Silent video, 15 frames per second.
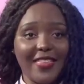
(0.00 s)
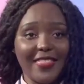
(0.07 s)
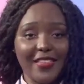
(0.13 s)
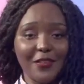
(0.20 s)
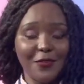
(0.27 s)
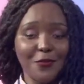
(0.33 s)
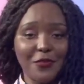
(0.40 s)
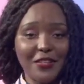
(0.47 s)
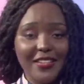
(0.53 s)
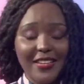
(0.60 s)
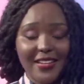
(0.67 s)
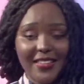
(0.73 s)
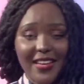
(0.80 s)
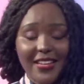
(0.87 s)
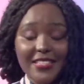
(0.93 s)
I think you
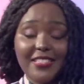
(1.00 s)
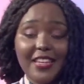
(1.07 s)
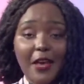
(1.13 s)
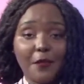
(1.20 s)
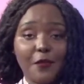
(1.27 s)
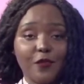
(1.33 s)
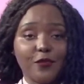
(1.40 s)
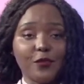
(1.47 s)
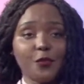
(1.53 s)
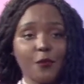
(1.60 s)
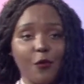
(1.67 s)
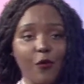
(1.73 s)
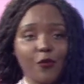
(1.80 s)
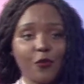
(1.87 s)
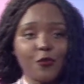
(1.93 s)
needed that type of a
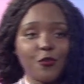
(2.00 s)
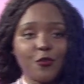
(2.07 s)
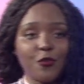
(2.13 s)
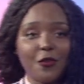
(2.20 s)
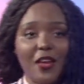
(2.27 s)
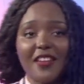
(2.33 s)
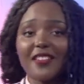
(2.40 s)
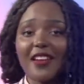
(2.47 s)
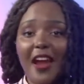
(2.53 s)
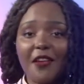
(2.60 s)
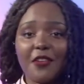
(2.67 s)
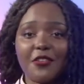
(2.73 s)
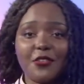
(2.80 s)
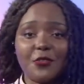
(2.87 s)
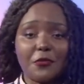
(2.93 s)
song, you know, to
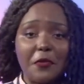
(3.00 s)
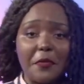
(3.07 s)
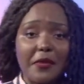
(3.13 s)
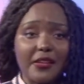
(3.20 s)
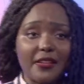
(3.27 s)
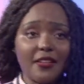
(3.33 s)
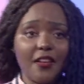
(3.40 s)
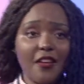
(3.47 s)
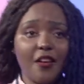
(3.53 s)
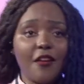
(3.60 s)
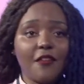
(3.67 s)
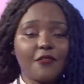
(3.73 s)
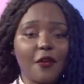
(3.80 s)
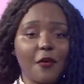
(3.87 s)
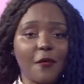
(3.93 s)
encourage women
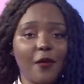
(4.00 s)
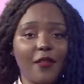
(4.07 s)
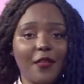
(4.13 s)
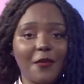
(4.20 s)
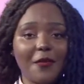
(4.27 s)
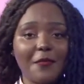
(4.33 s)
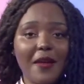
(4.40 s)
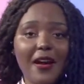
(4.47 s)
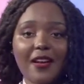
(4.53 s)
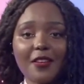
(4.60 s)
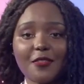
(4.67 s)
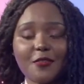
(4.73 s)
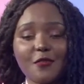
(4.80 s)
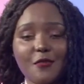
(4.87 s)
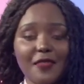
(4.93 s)
from all the way back
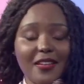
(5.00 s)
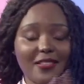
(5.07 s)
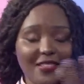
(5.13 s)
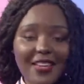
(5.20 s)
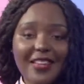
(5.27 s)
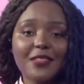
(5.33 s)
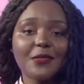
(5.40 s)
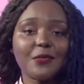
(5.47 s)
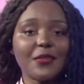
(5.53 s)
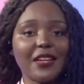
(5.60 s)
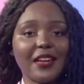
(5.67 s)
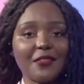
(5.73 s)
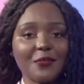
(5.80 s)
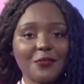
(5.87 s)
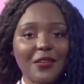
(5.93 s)
at home that yes, we
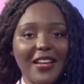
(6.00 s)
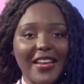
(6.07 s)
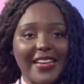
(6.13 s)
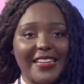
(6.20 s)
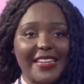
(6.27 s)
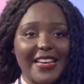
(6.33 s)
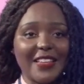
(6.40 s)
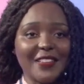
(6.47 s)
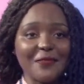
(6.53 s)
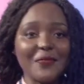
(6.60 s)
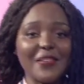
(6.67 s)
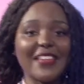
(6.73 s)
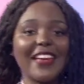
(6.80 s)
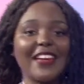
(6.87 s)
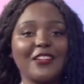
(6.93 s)
can rule, and yes,
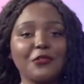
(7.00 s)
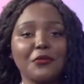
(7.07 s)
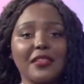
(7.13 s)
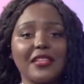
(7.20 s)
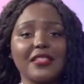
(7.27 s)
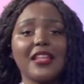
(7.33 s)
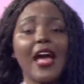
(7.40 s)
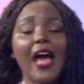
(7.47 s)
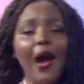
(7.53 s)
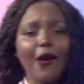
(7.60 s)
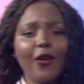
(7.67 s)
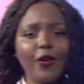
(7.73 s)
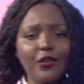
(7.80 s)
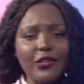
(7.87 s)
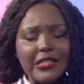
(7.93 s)
we can do this.
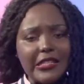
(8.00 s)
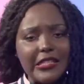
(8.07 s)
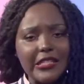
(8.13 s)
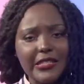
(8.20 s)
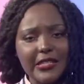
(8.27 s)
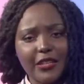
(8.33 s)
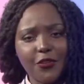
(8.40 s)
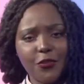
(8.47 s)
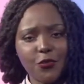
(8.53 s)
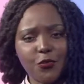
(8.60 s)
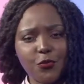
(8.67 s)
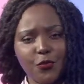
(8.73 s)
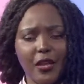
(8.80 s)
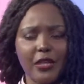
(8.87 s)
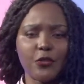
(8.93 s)
How long did it take you
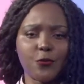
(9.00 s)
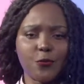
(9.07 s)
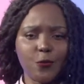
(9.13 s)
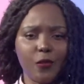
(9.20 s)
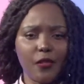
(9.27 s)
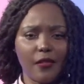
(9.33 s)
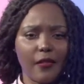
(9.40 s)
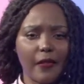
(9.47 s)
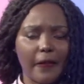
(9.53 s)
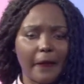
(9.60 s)
to write Rule?